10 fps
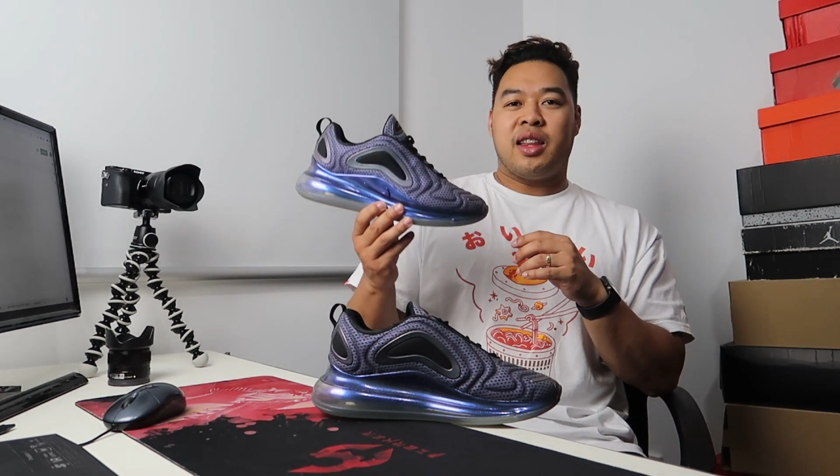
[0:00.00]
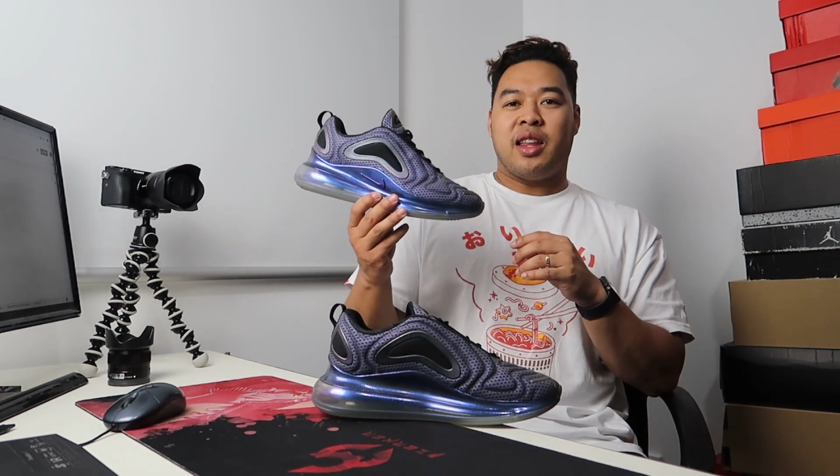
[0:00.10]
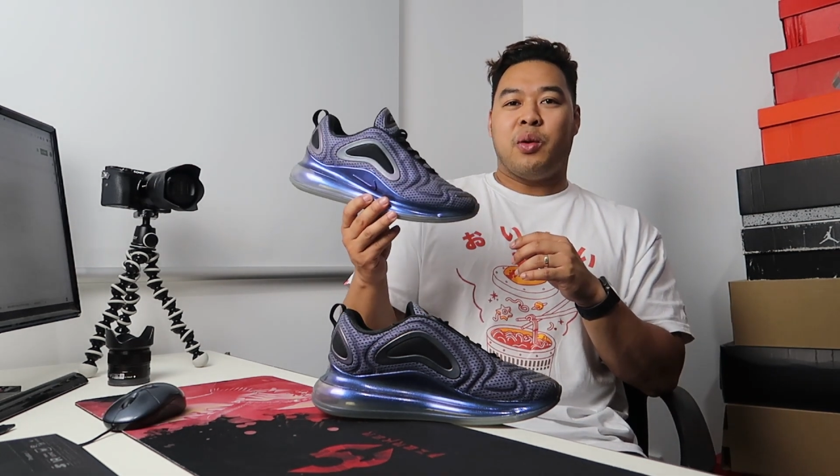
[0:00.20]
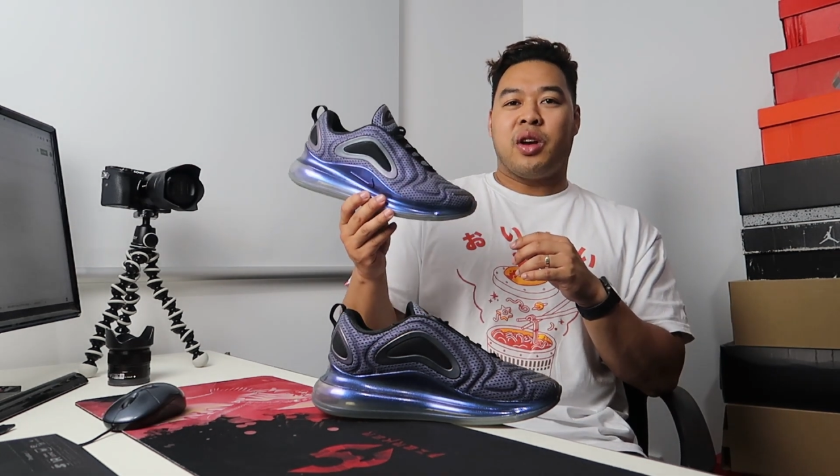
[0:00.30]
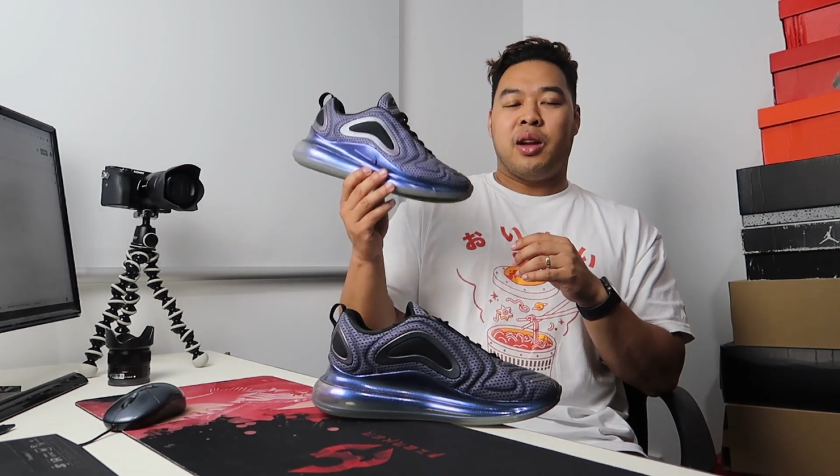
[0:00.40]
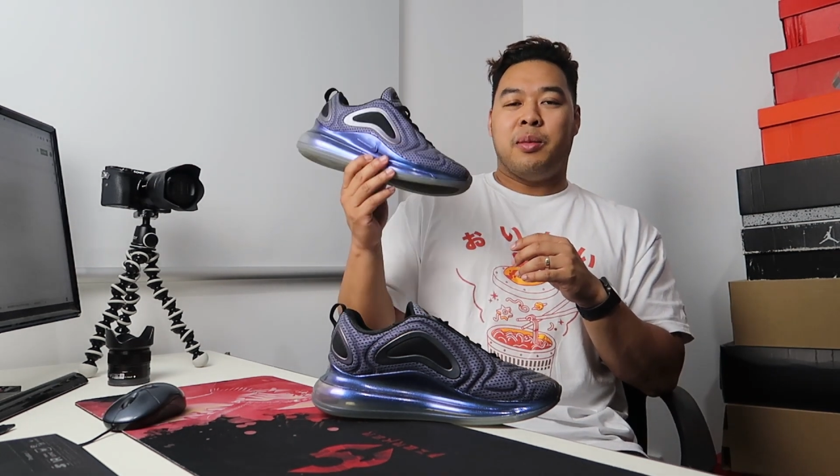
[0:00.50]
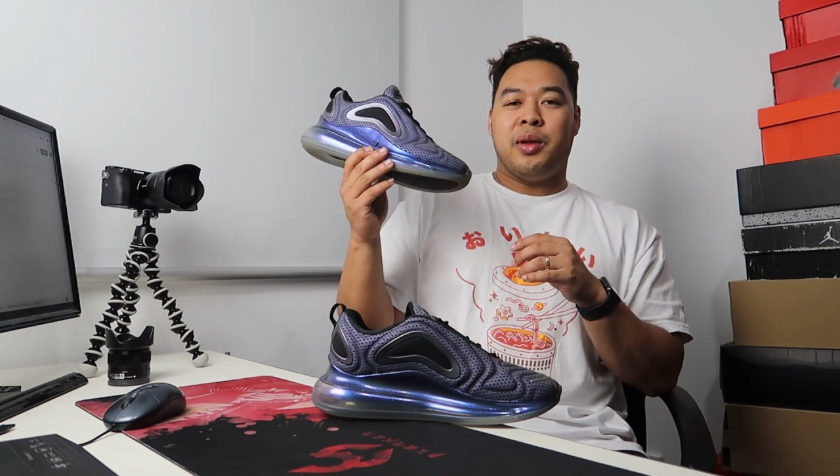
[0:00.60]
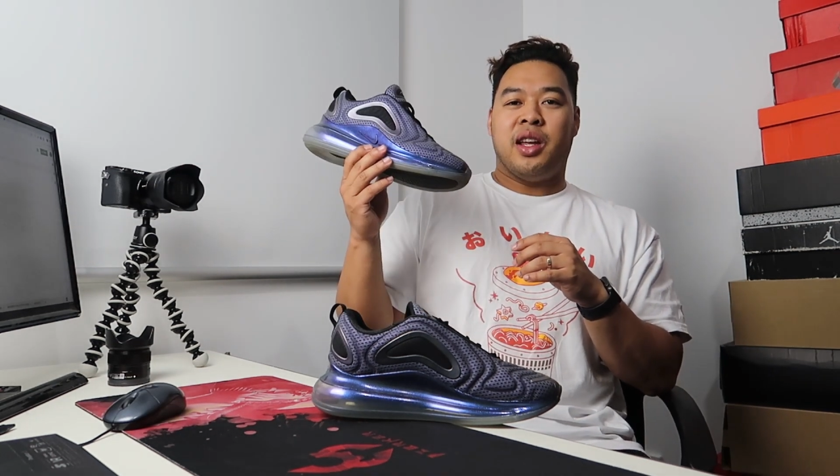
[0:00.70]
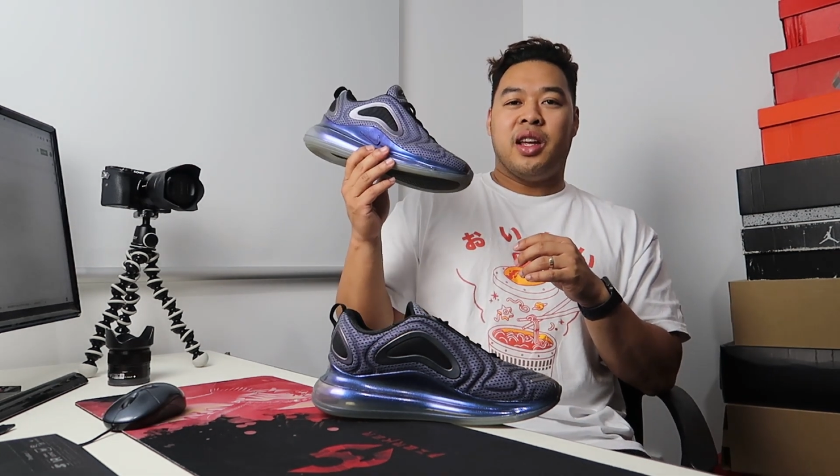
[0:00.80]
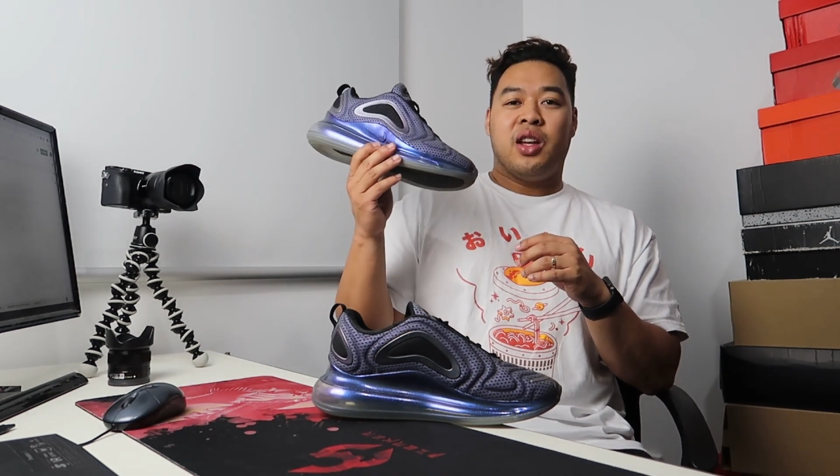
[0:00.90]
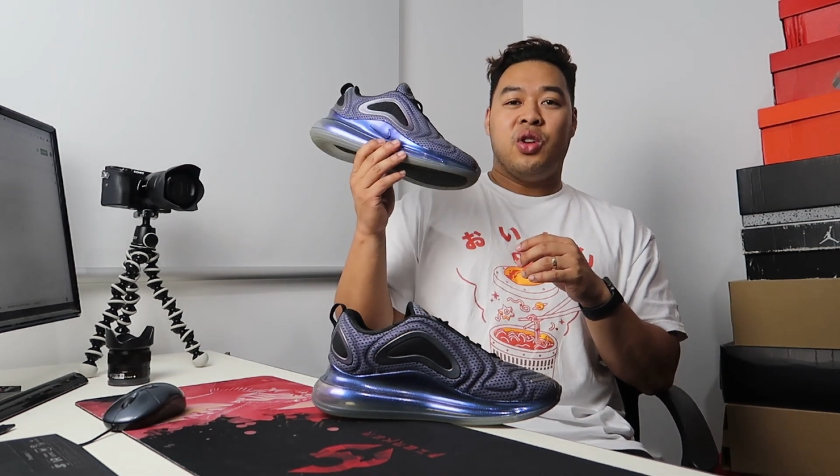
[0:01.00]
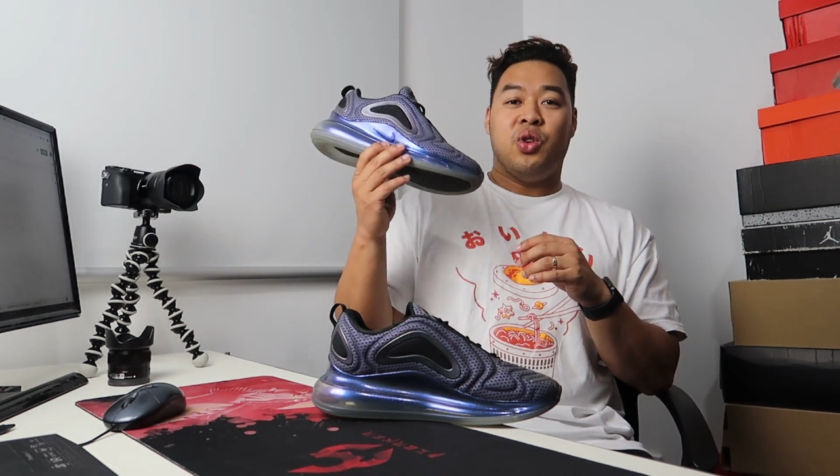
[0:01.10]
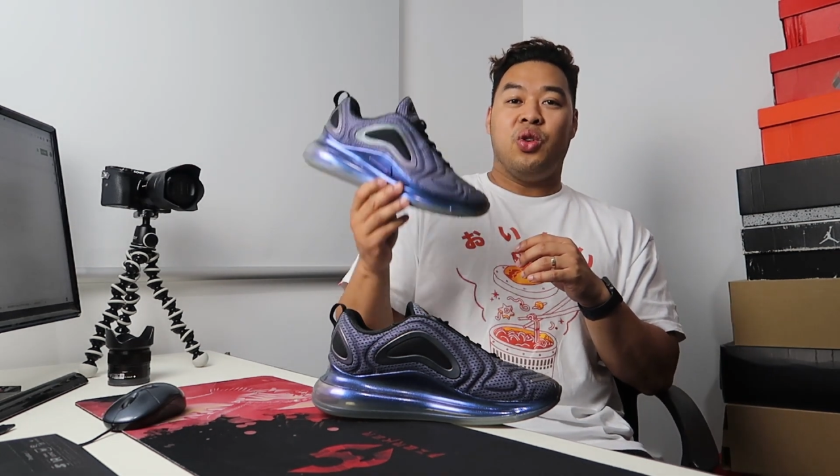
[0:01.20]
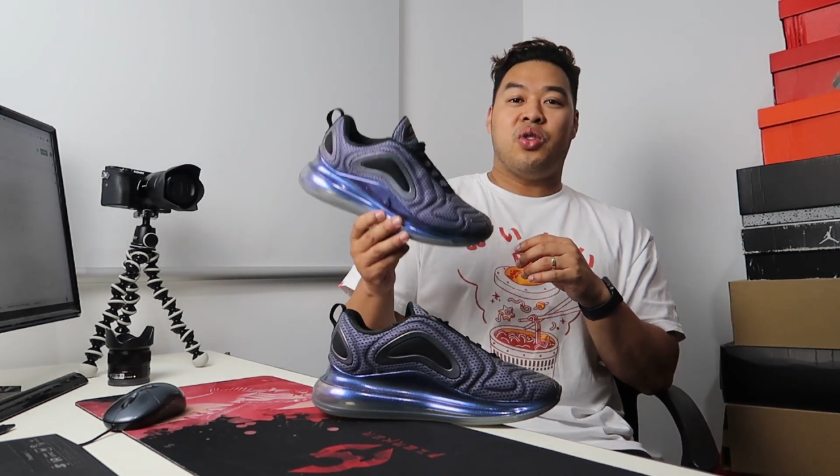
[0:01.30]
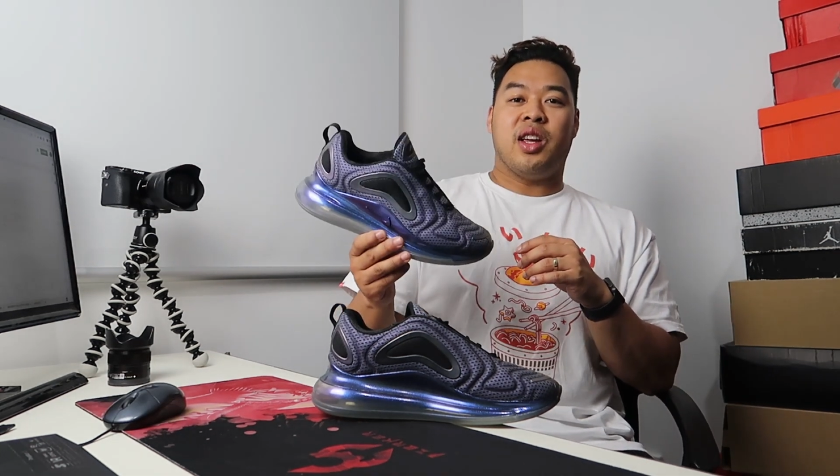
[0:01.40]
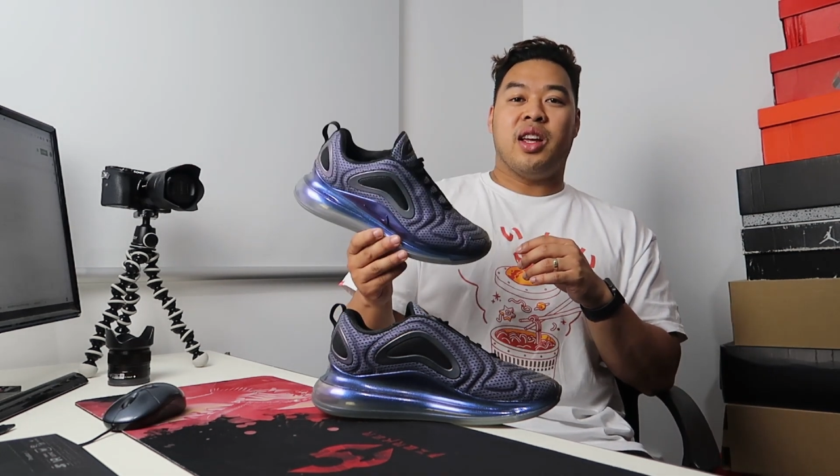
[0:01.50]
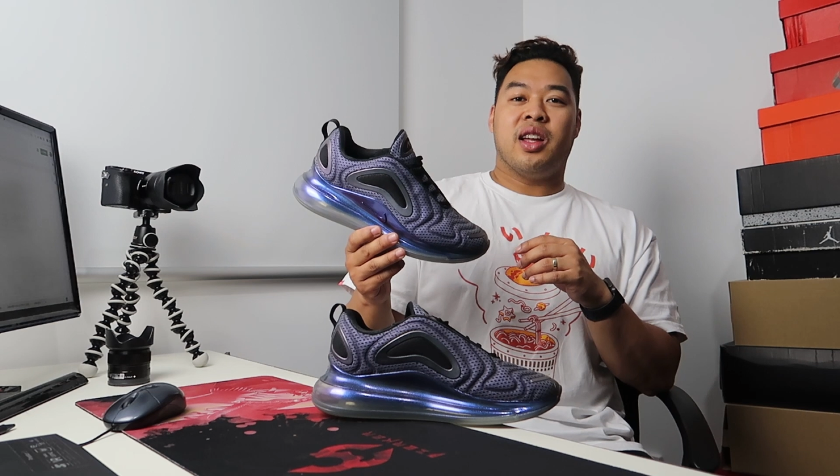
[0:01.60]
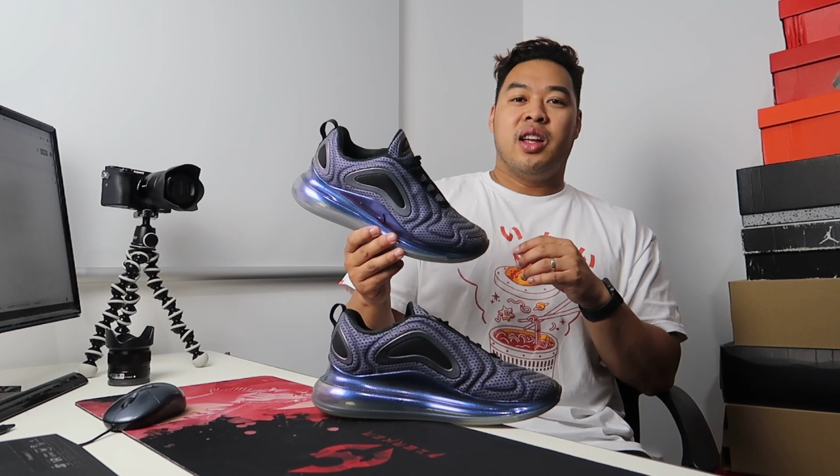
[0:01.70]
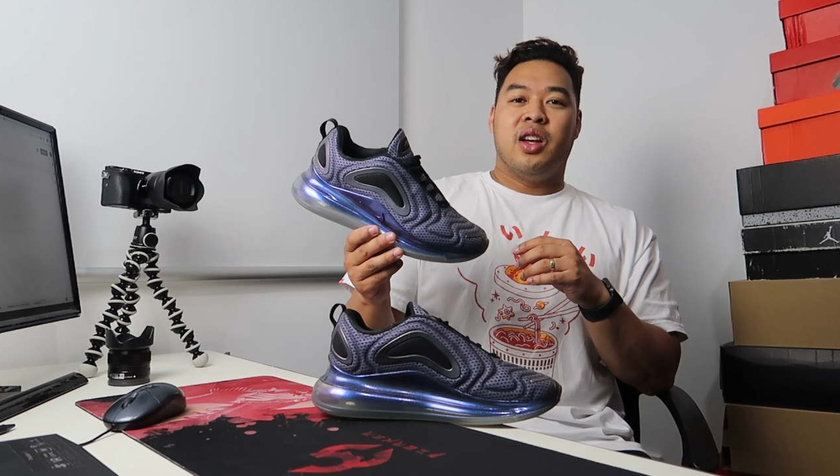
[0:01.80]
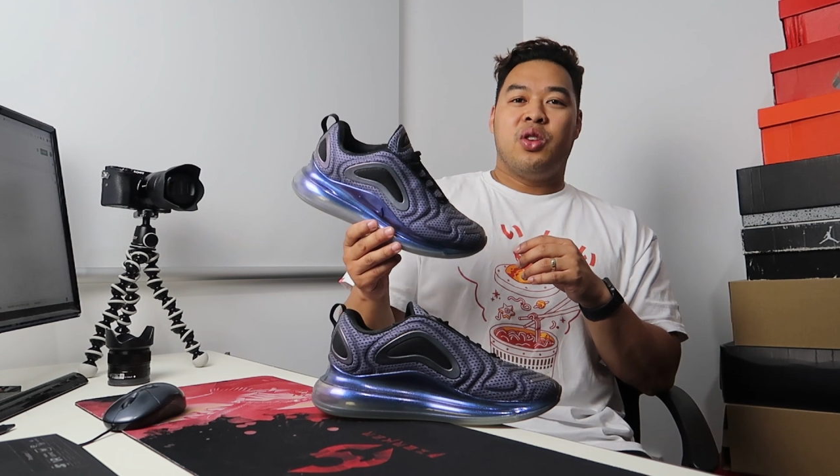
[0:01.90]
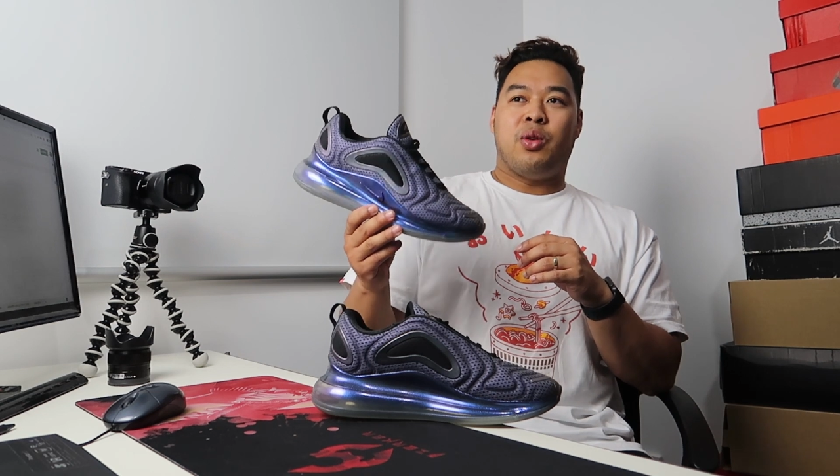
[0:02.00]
that they were gonna be using